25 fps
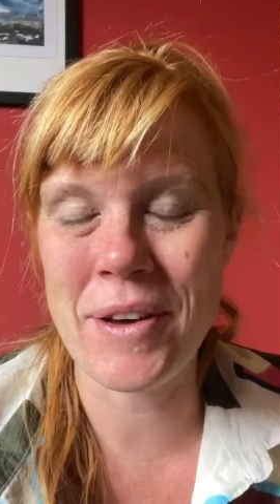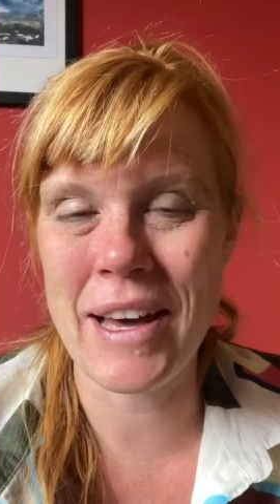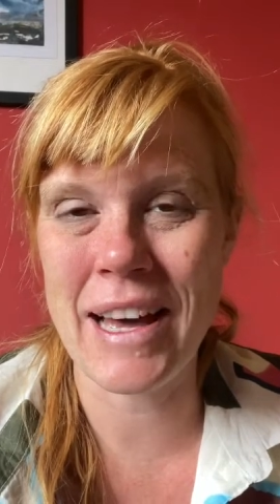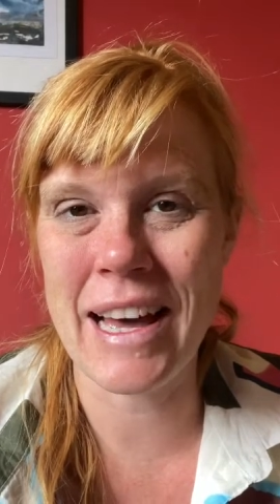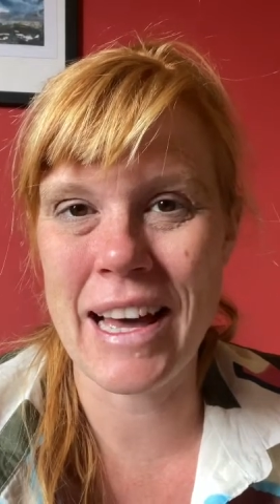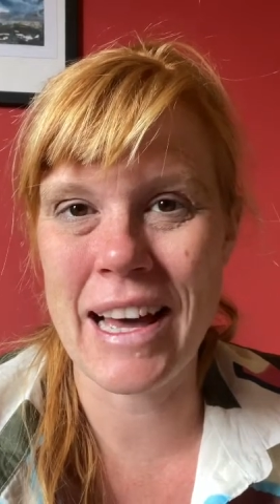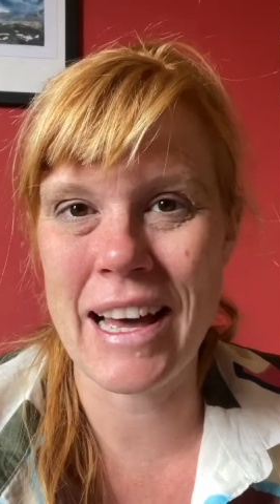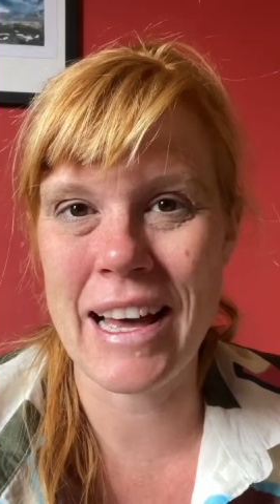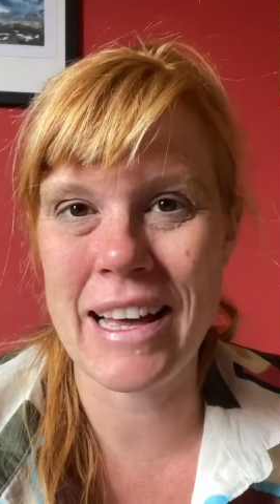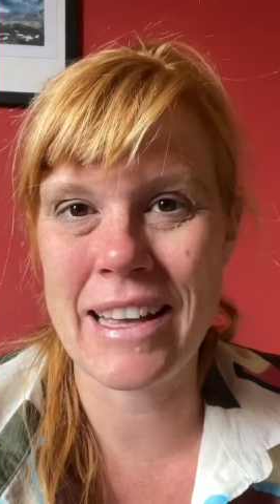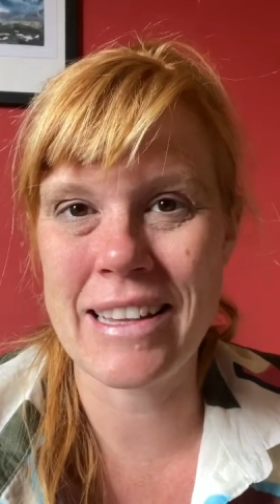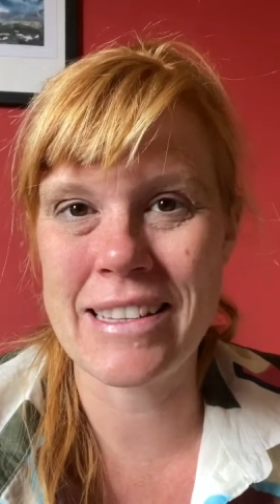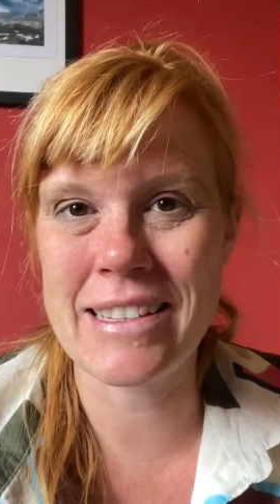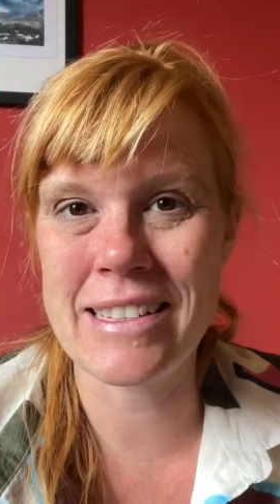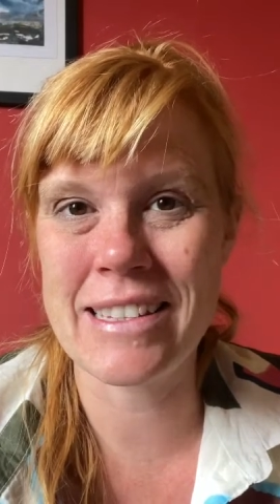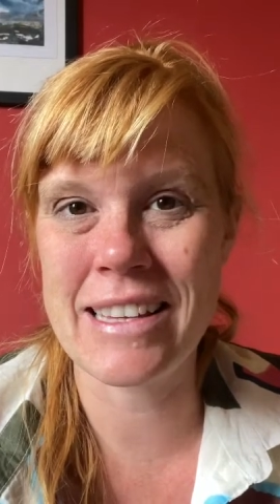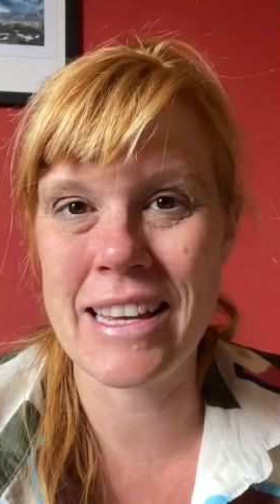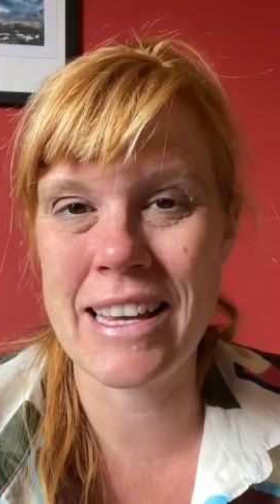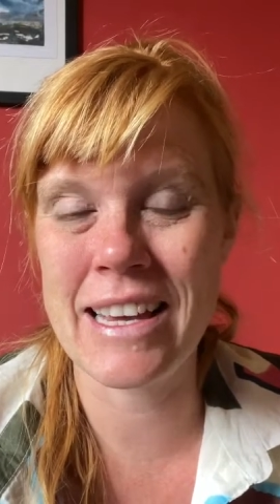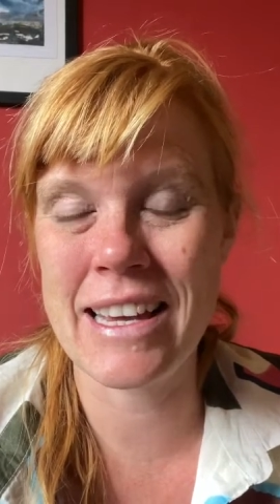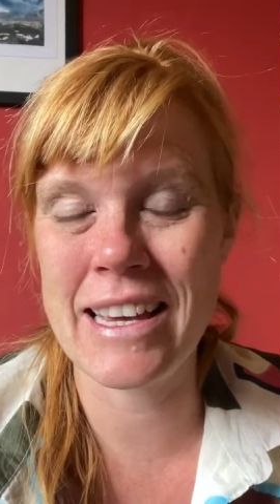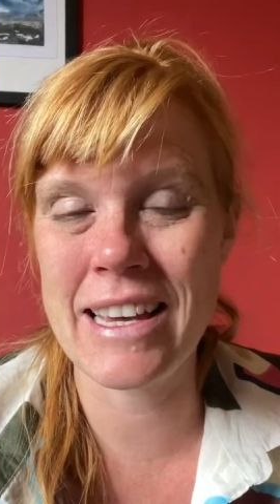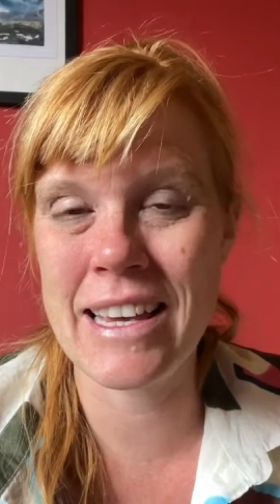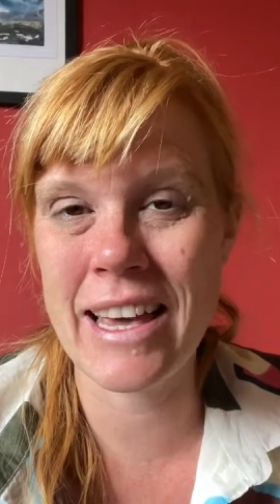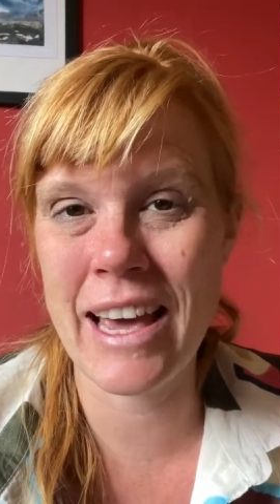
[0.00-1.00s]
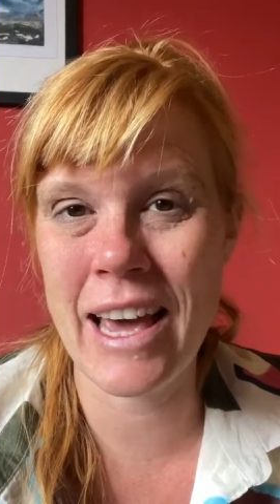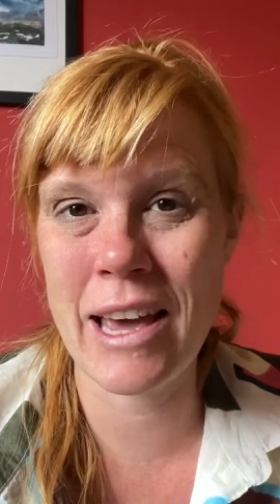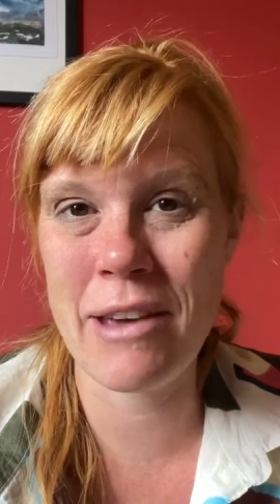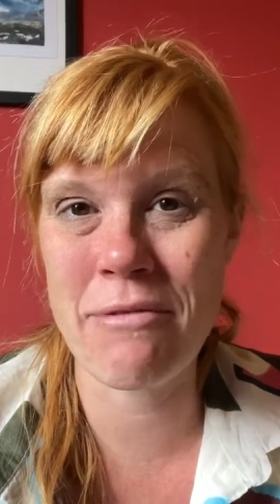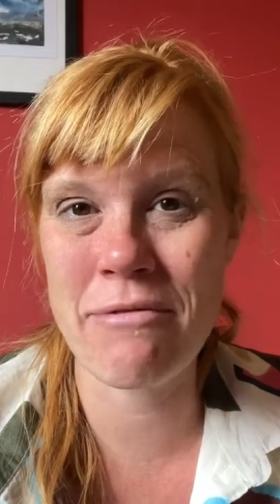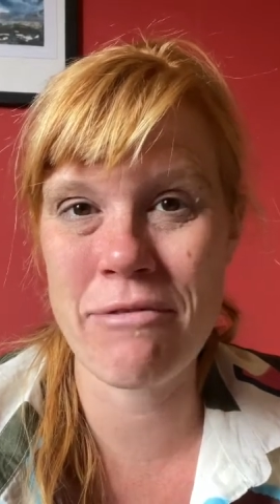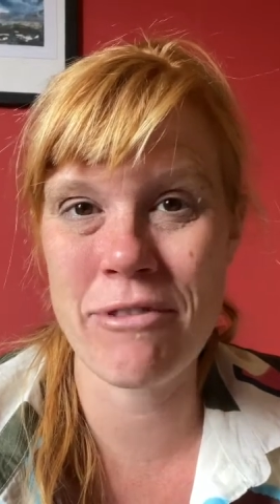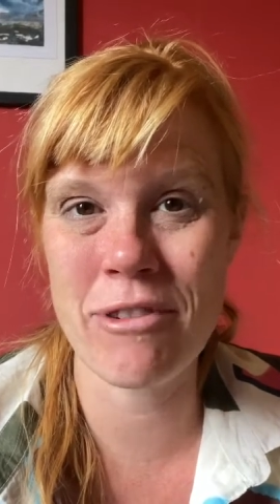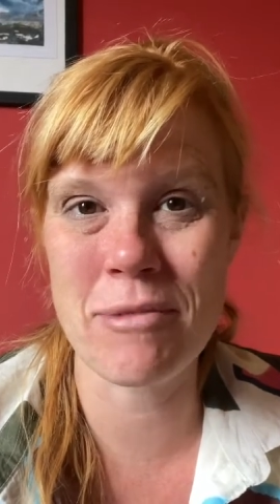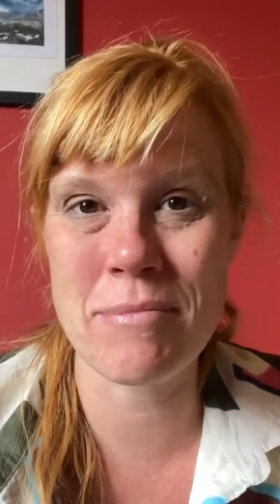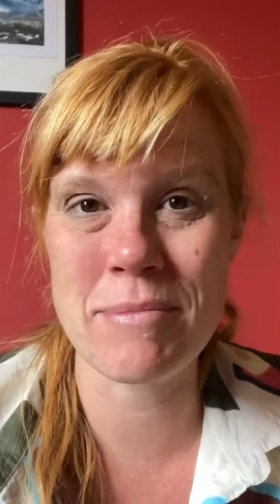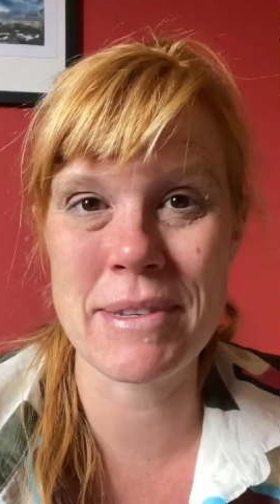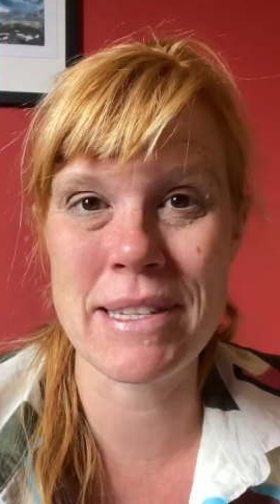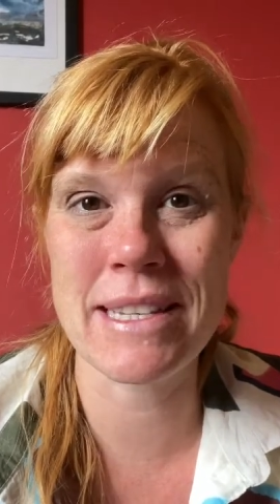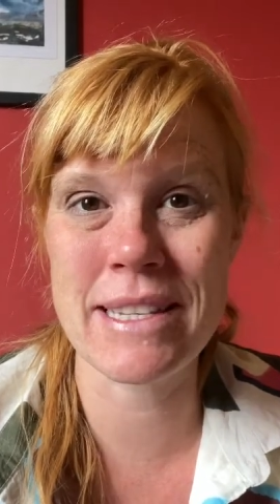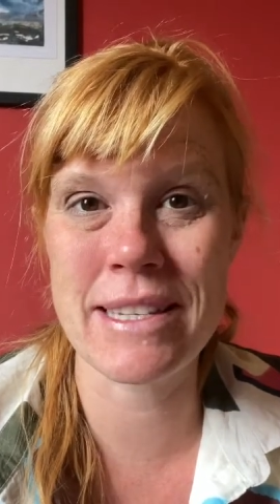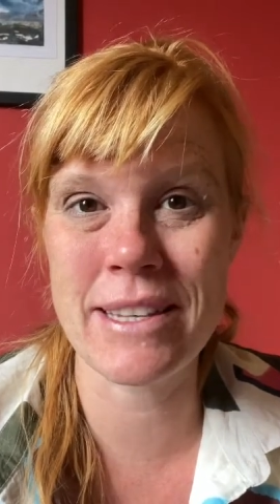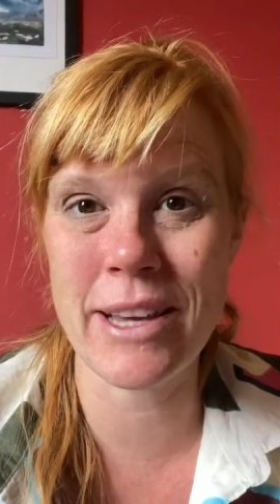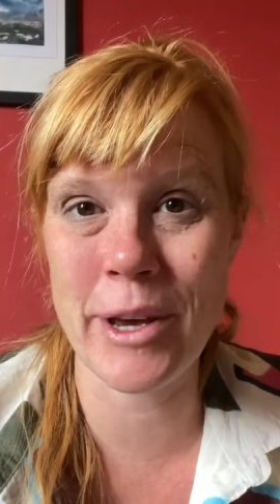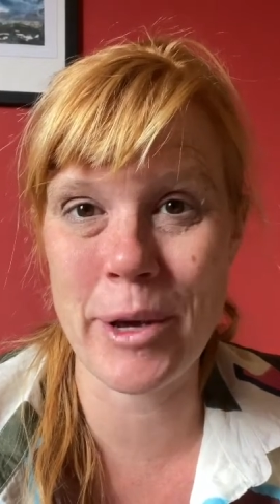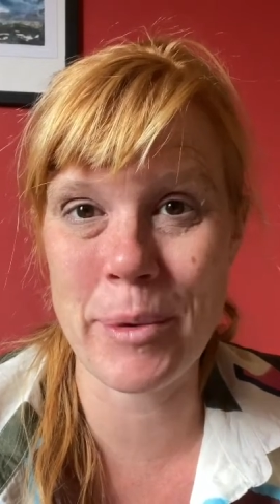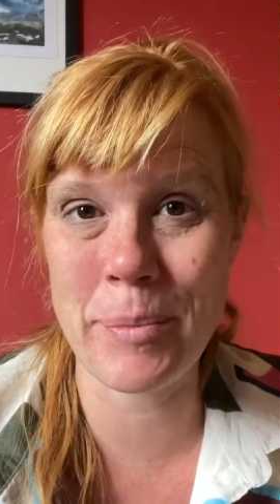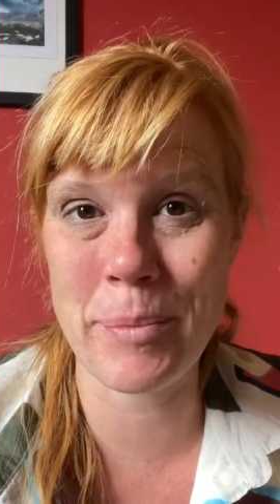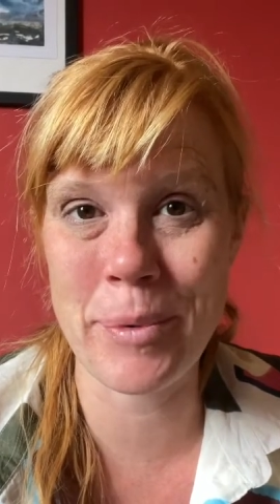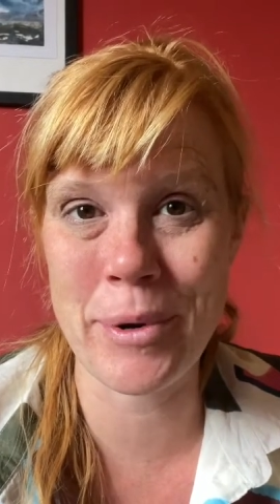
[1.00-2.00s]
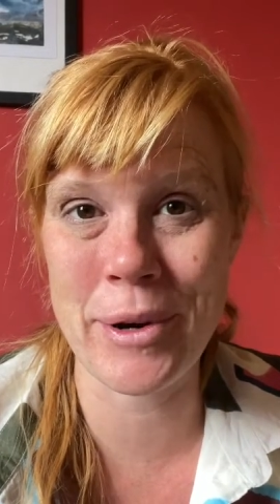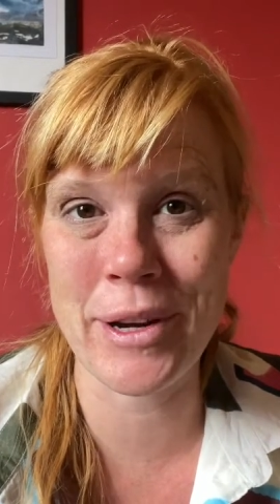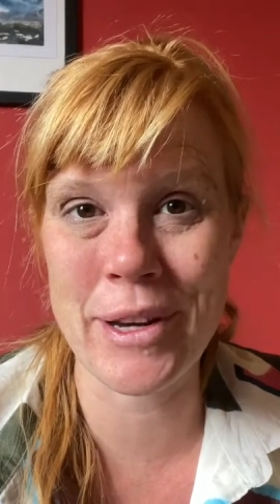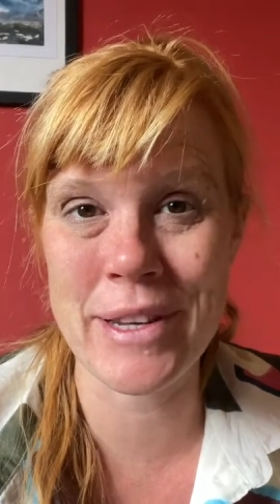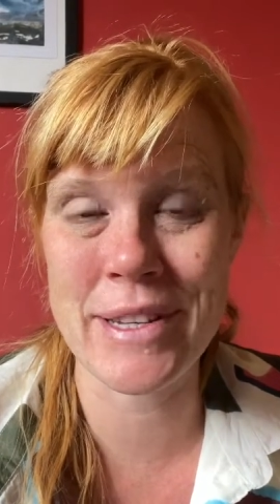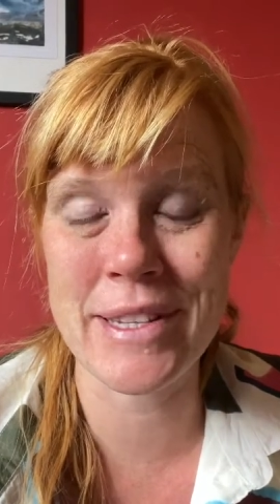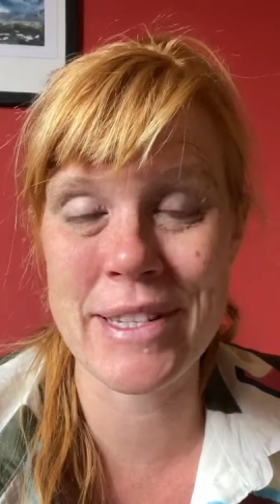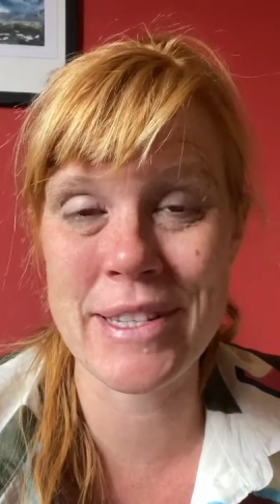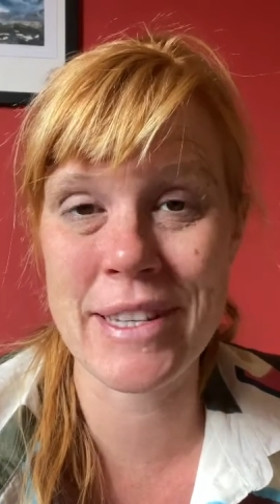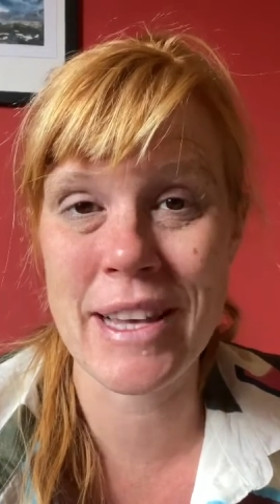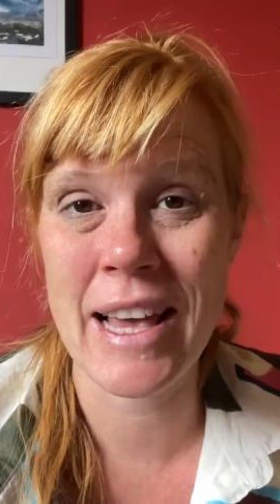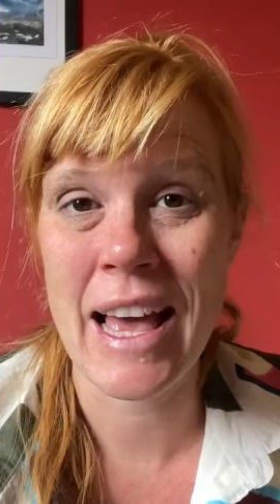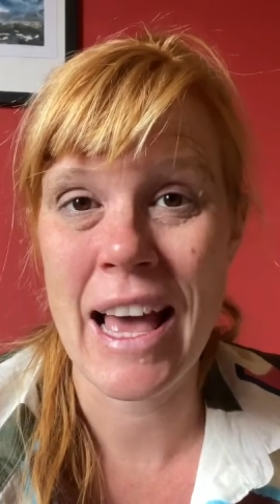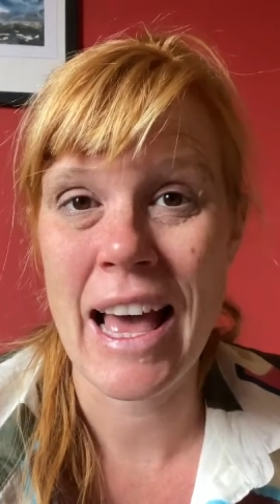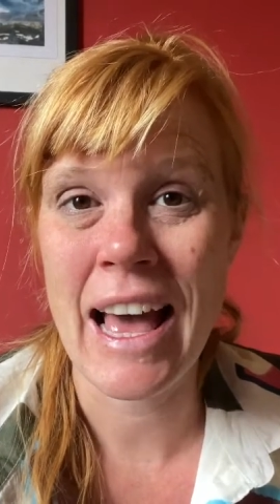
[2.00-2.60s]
and he came from Cyprus,